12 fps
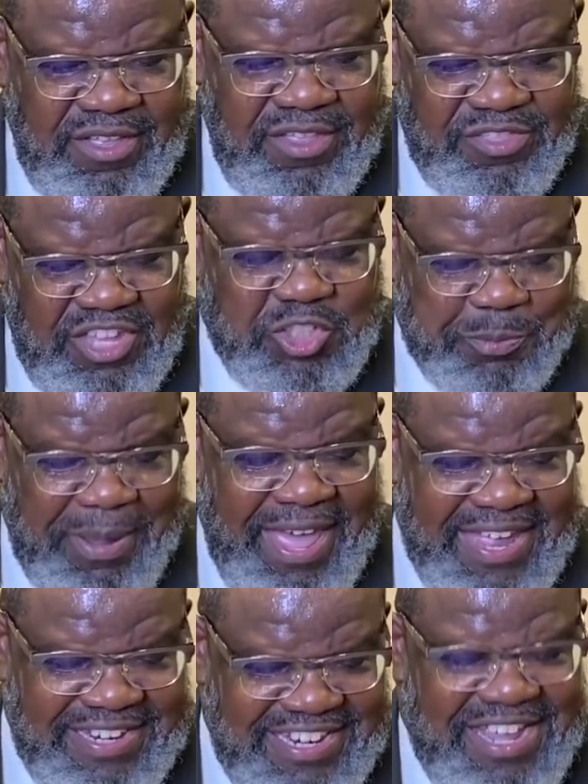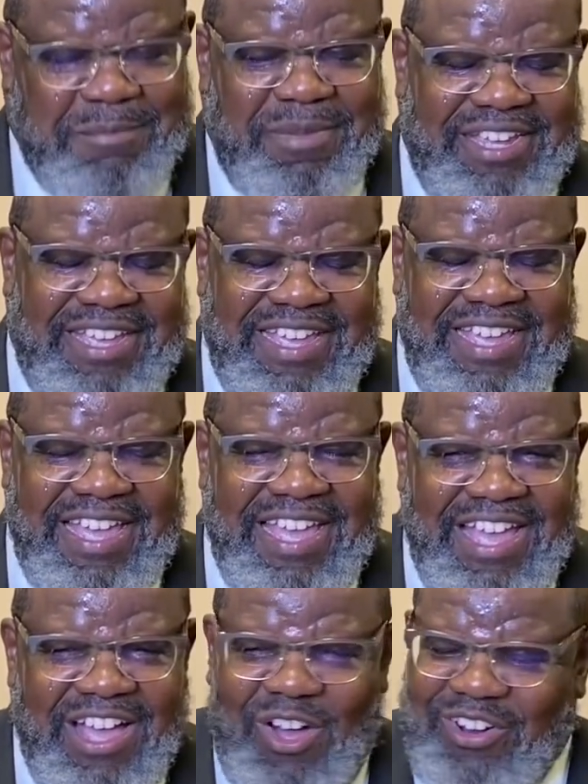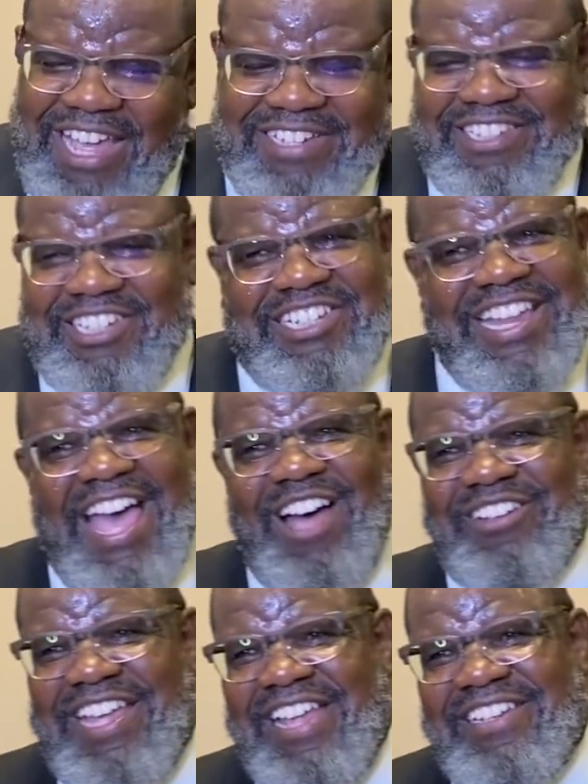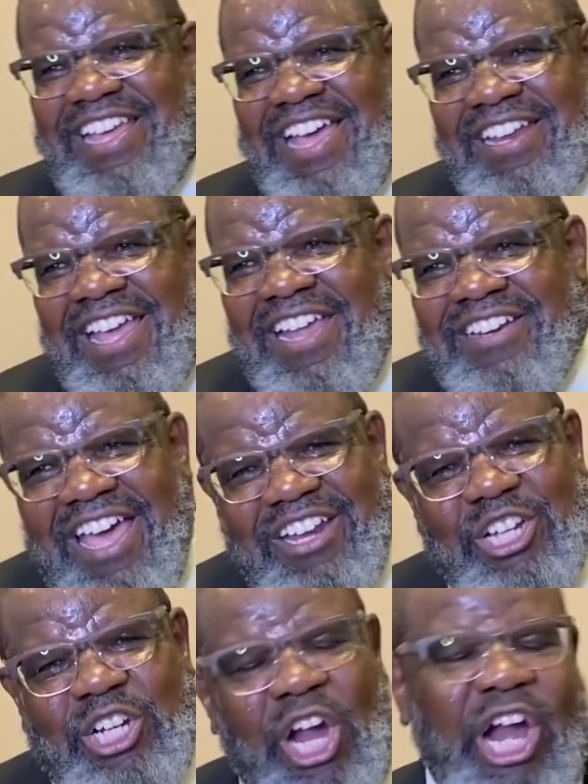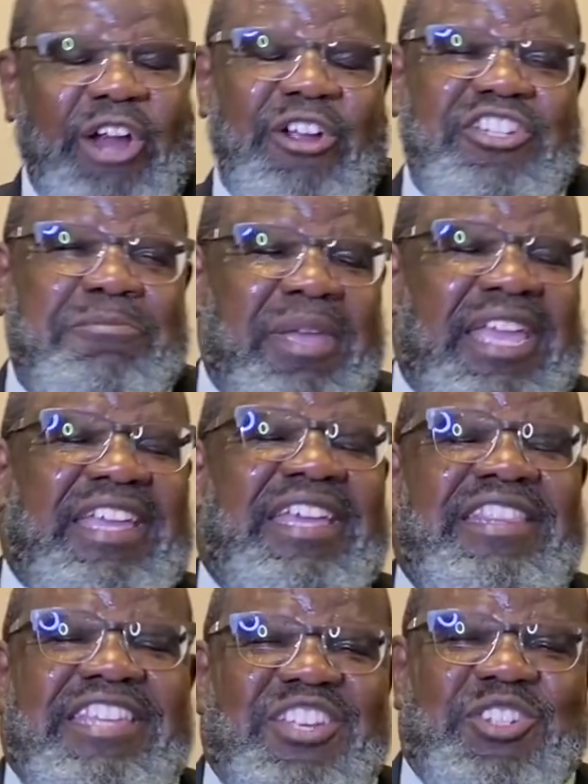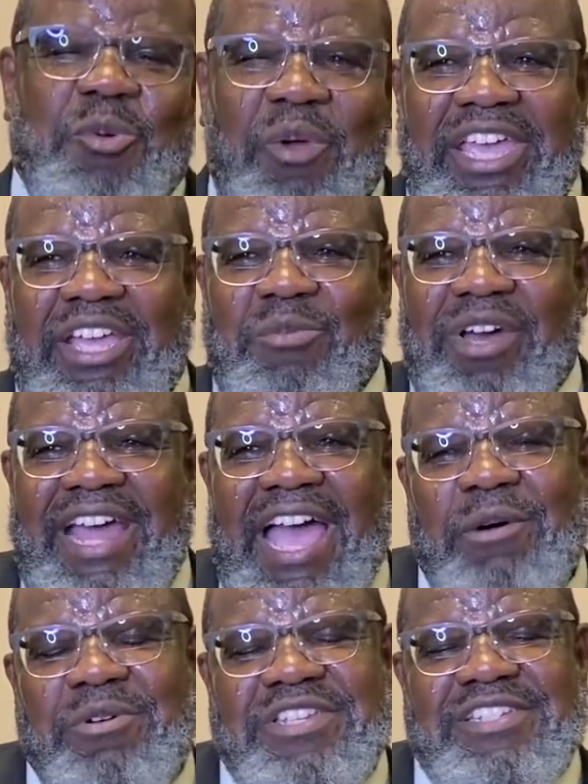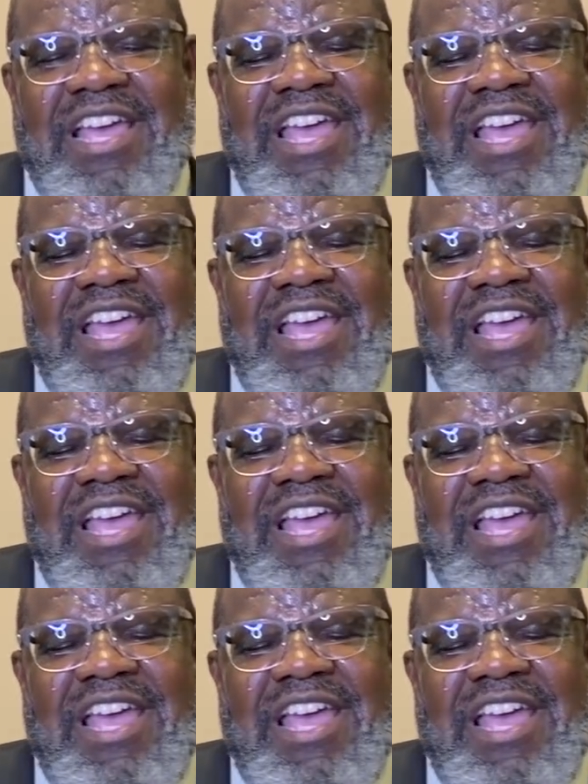this pandemic. Oh, that's a shout. That, that, that encouraged me this week when I was